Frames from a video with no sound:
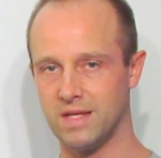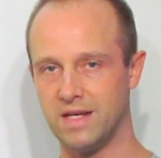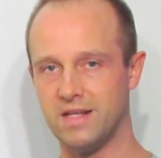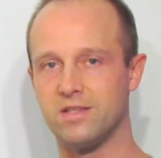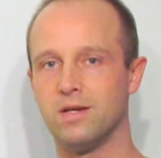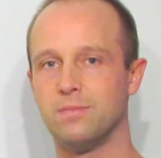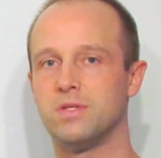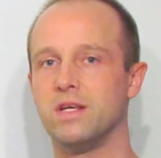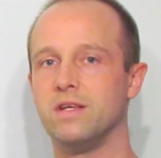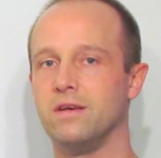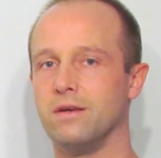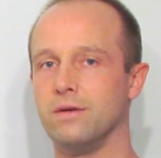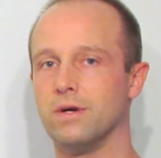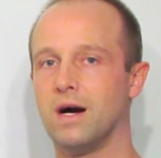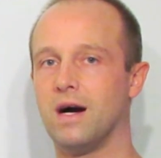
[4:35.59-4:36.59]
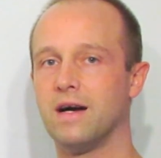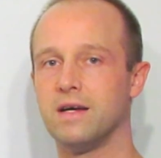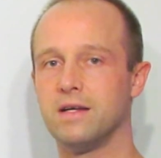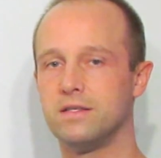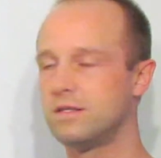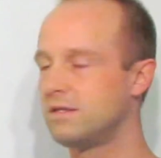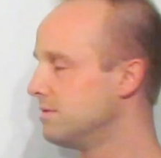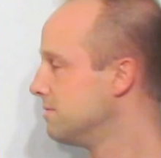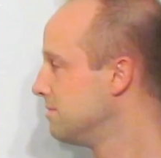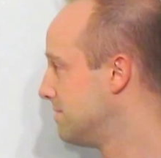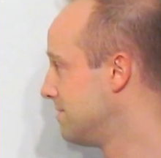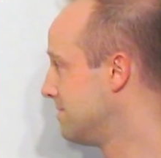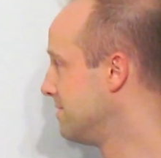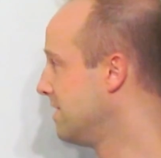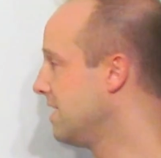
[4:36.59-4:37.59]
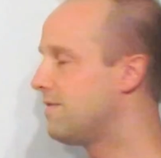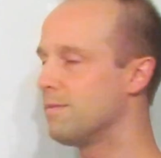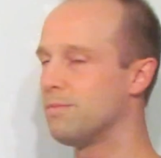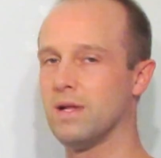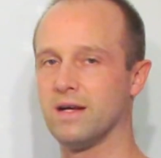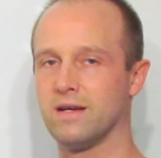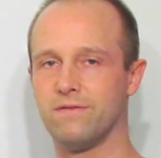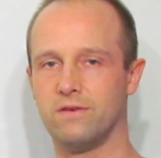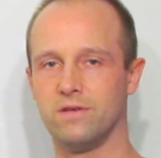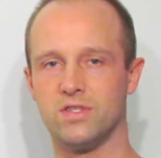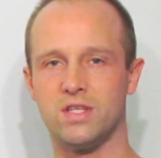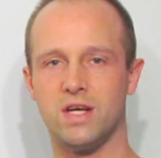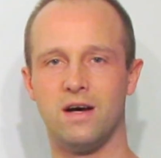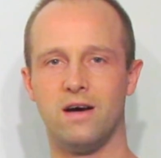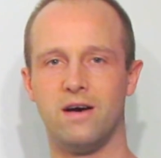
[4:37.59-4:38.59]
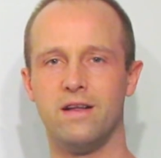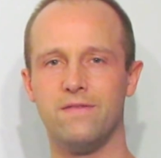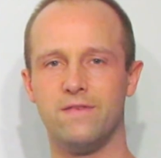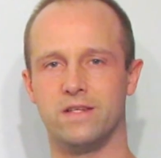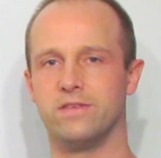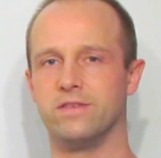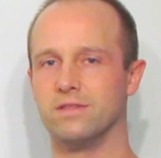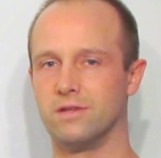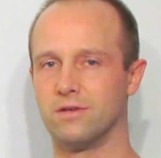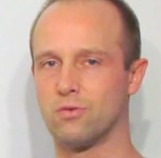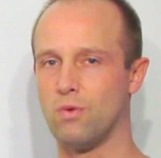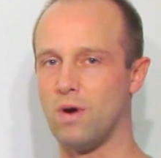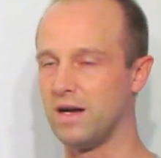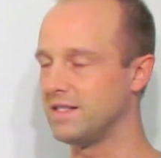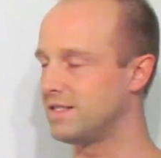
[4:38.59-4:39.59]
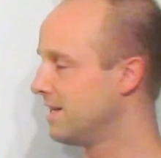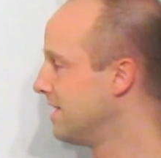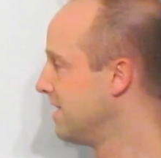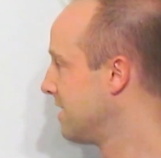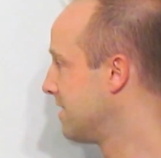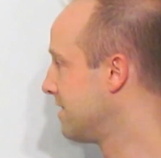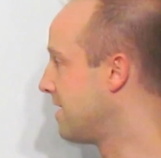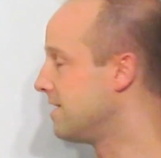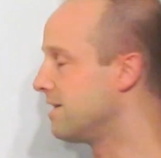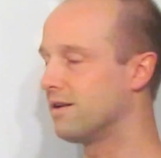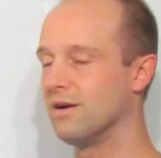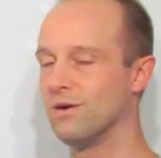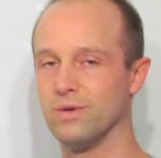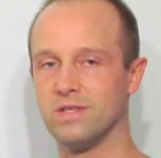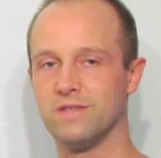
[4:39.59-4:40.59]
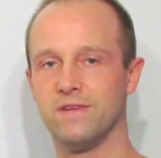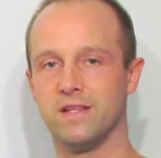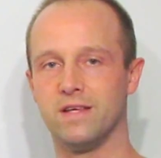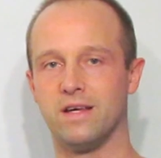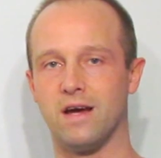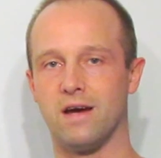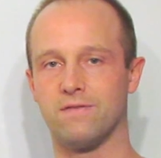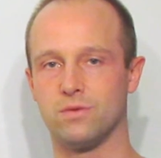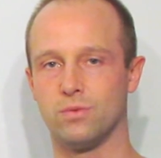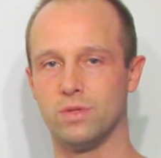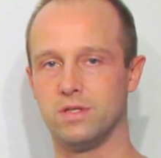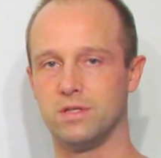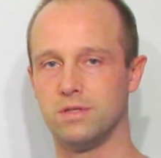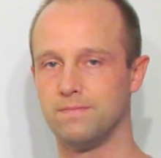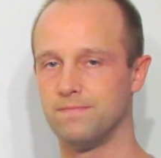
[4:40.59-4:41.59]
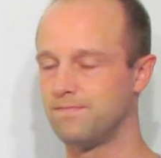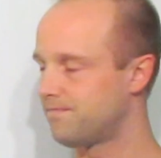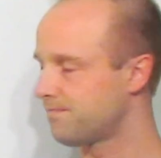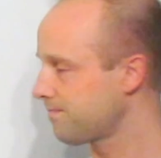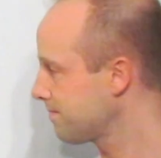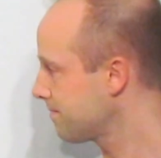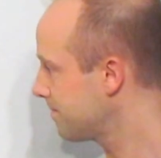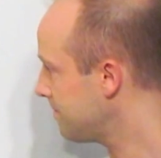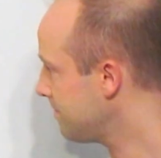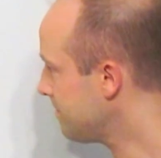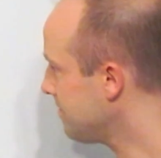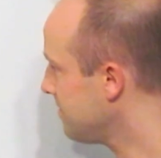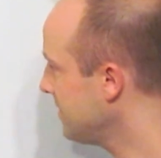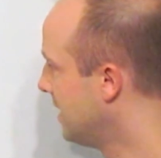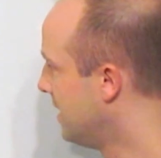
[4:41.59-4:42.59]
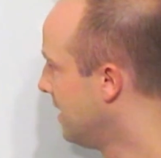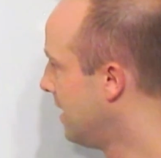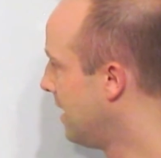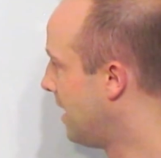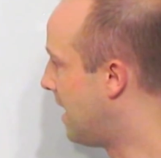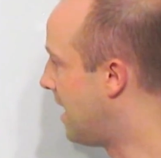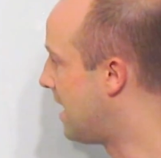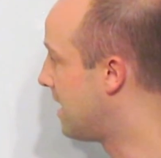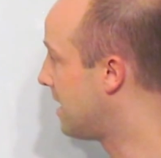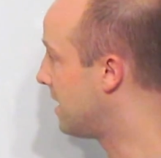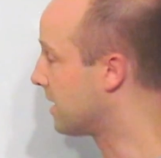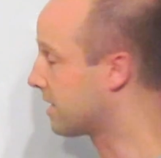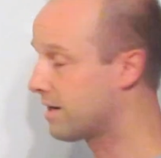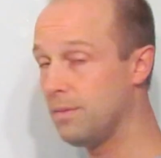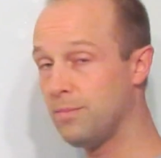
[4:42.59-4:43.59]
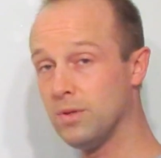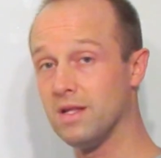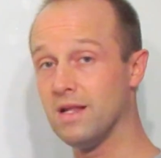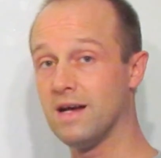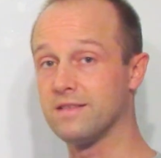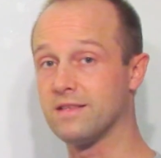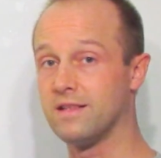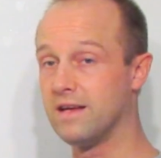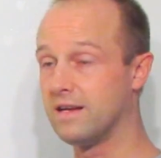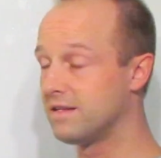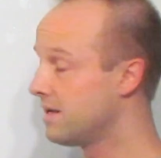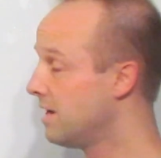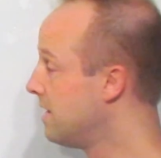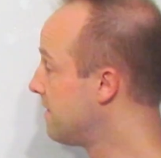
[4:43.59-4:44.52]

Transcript: It's up to you. I'd leave it blank for a start, and if it doesn't look right, then you can always fill it in afterwards. A couple last things.